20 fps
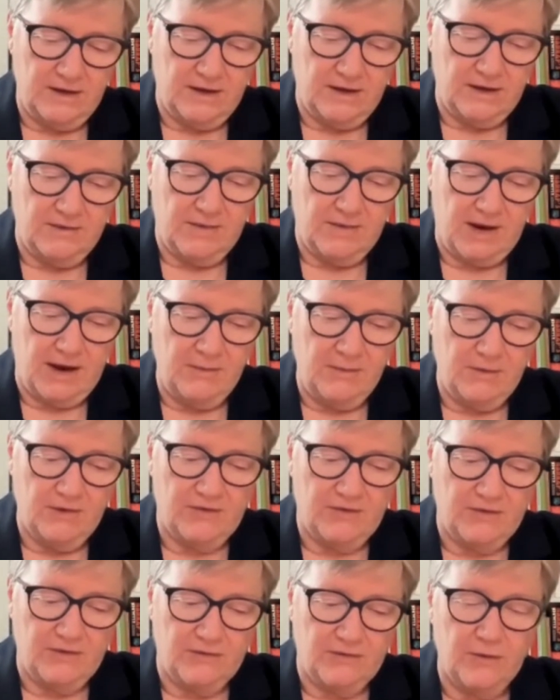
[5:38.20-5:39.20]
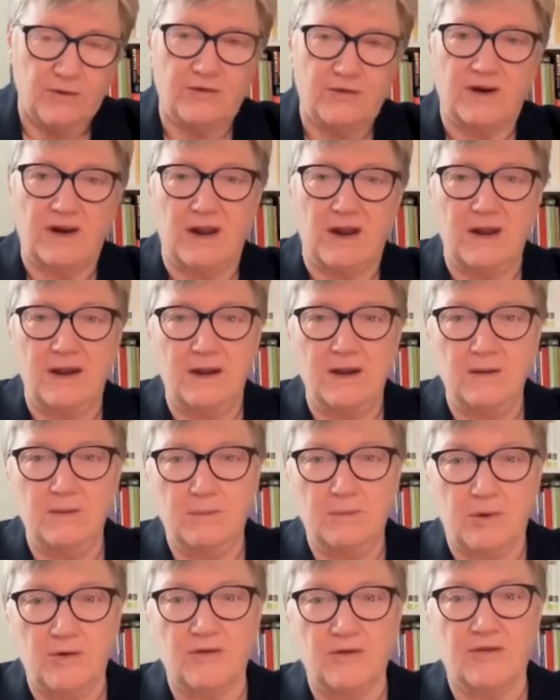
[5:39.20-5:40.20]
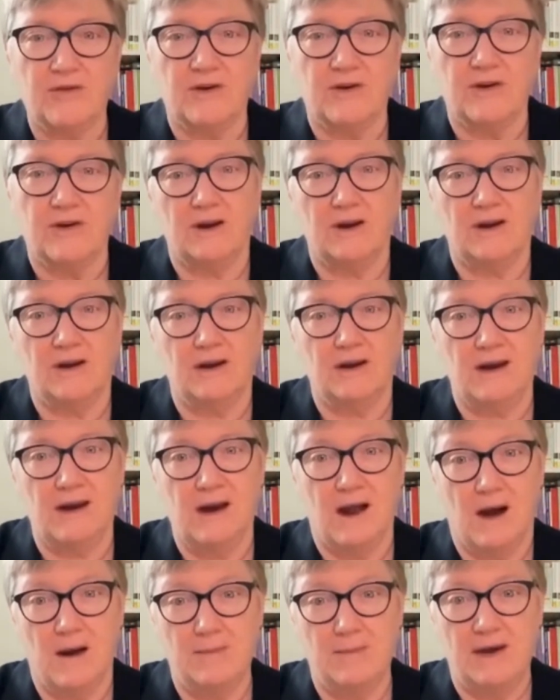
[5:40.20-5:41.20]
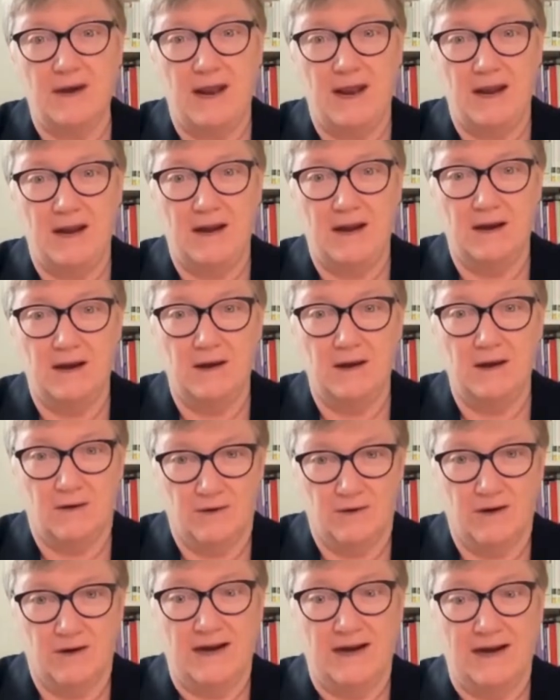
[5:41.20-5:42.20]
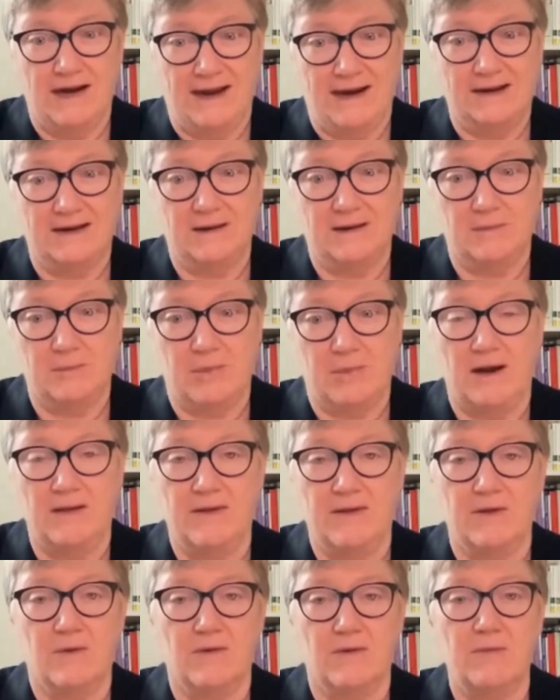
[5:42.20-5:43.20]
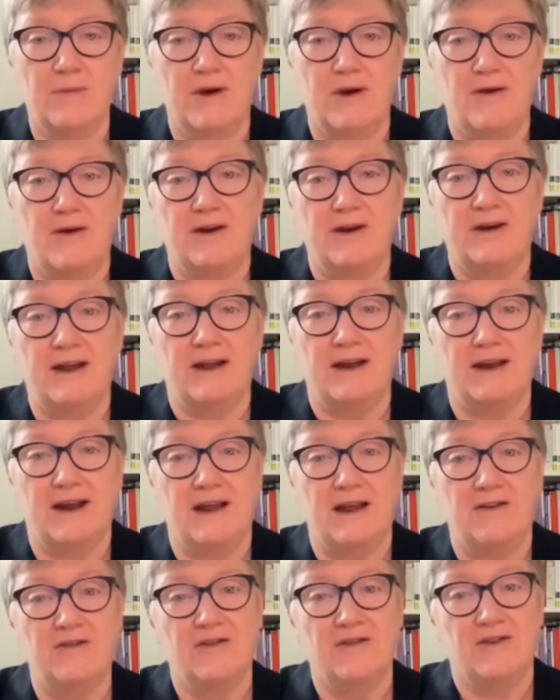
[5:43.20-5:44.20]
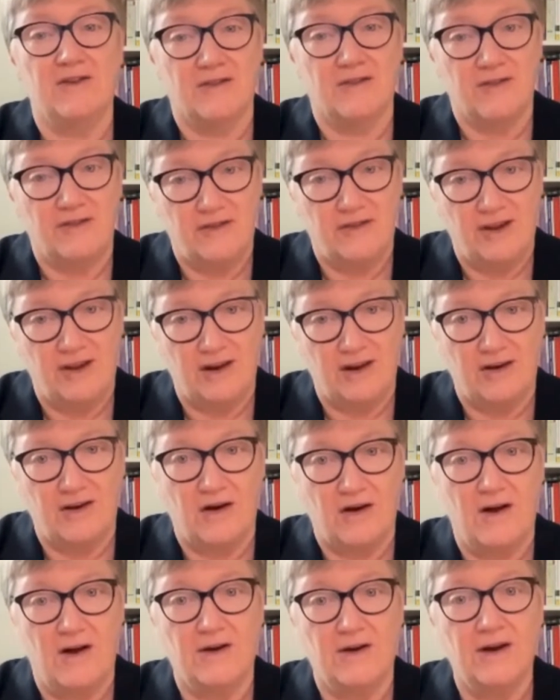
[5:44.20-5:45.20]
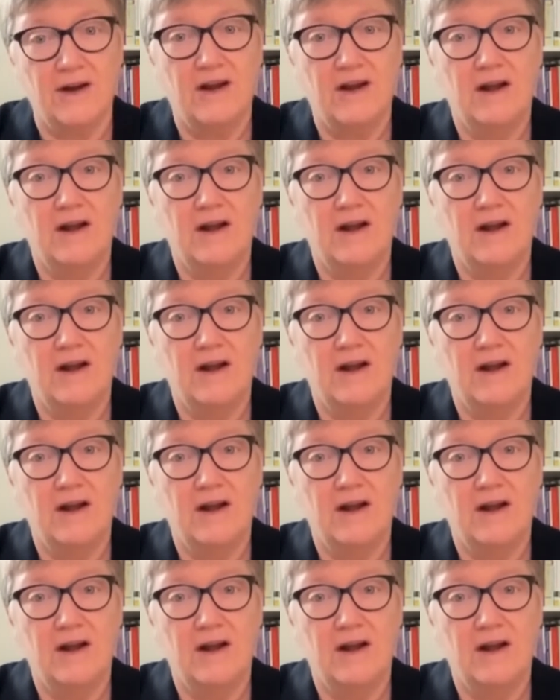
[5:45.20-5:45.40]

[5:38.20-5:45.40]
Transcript: I was the first lay person nominated or elected by the North American delegation to sit on